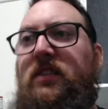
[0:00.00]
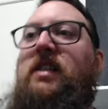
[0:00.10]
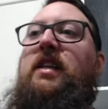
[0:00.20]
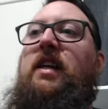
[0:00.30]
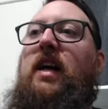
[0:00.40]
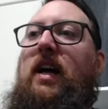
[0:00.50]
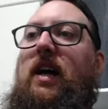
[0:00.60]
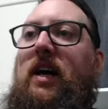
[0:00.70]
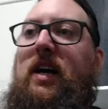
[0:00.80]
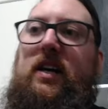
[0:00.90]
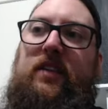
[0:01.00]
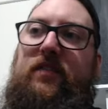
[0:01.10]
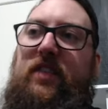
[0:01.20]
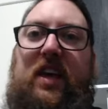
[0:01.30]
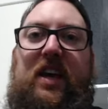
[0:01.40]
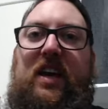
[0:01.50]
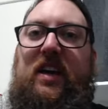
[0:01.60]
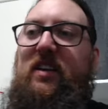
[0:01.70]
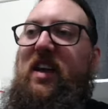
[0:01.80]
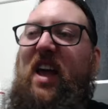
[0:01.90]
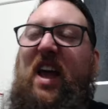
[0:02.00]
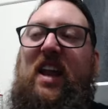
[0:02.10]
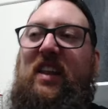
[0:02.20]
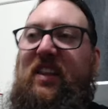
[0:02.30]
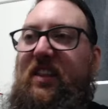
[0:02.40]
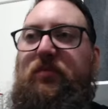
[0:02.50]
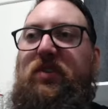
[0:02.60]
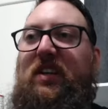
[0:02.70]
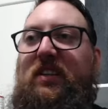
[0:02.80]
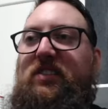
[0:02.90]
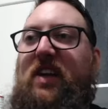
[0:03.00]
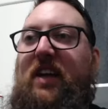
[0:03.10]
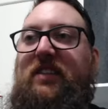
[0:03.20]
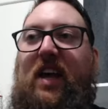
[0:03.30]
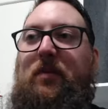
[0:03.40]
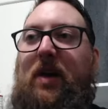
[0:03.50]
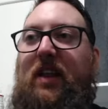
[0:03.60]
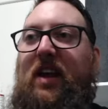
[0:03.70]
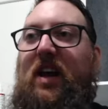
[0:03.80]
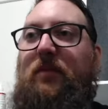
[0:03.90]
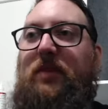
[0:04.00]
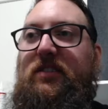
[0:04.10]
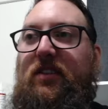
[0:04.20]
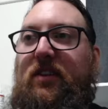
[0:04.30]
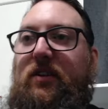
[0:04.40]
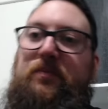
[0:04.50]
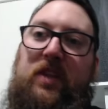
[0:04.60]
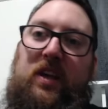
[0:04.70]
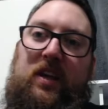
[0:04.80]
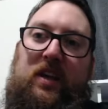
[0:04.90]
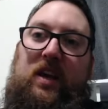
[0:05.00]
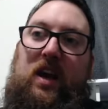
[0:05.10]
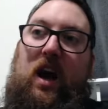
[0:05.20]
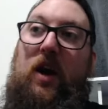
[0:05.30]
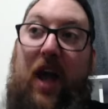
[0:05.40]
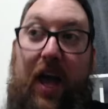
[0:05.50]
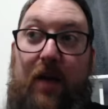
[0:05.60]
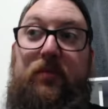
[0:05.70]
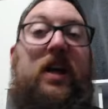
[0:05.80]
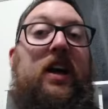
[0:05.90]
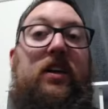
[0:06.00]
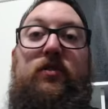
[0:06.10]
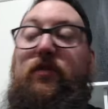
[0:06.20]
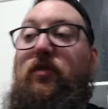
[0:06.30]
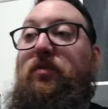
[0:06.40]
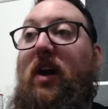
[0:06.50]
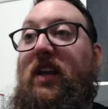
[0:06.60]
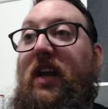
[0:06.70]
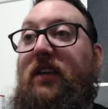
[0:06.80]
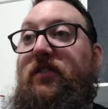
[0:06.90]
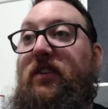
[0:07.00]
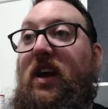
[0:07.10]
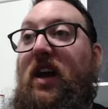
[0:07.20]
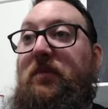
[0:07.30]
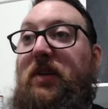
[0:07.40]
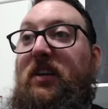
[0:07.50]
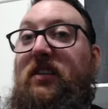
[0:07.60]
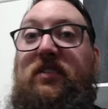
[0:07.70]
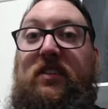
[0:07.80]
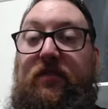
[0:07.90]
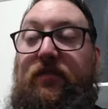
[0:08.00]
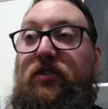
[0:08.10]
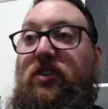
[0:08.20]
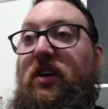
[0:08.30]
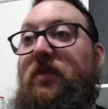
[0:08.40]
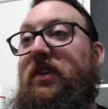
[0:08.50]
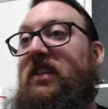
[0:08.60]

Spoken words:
If there anything that particularly stands out about the army. So I am planning to do full breakdowns on the armies in the future, but this is